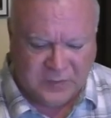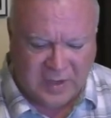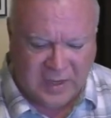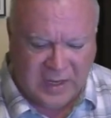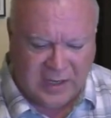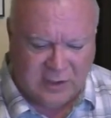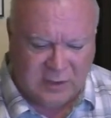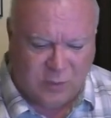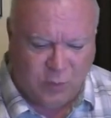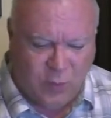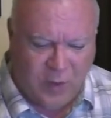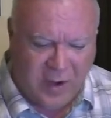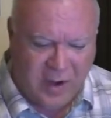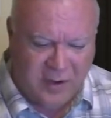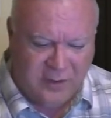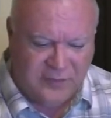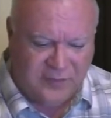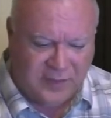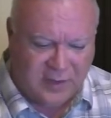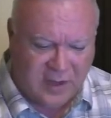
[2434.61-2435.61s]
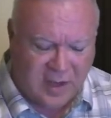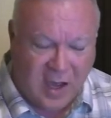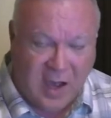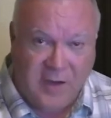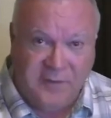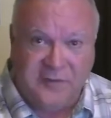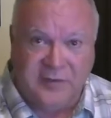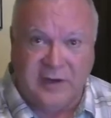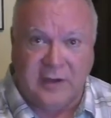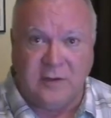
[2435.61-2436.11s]
It's where the
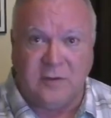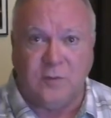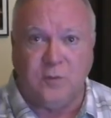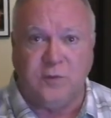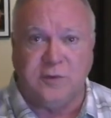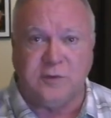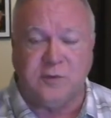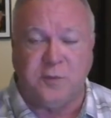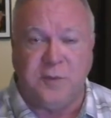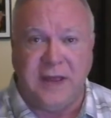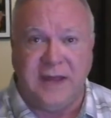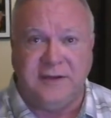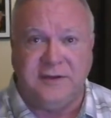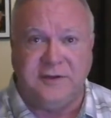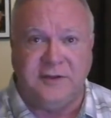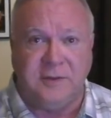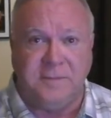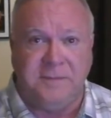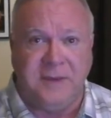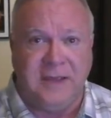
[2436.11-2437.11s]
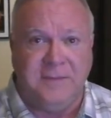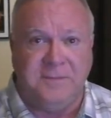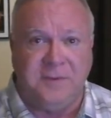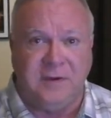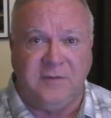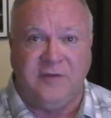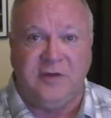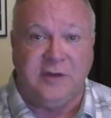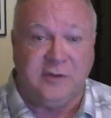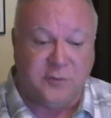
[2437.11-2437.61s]
covenant was read to the people
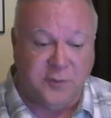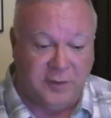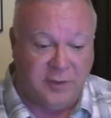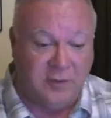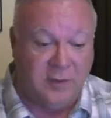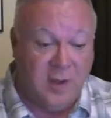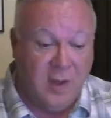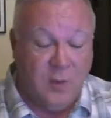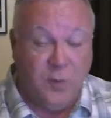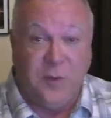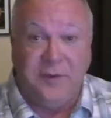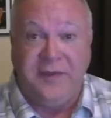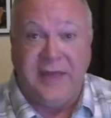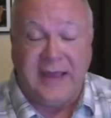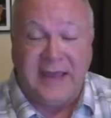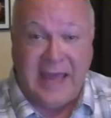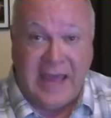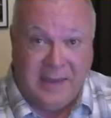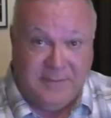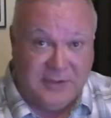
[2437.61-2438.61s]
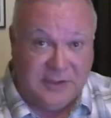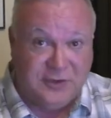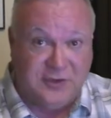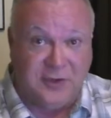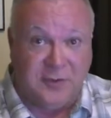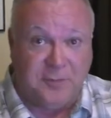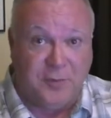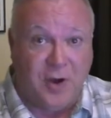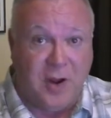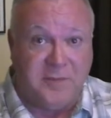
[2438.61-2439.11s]
of Israel when they came into
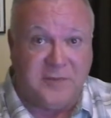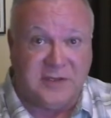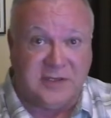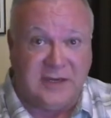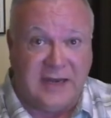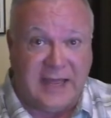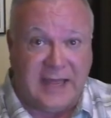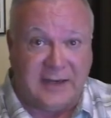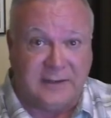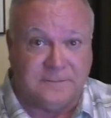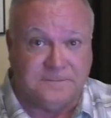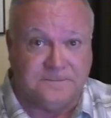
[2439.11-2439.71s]
the promised land.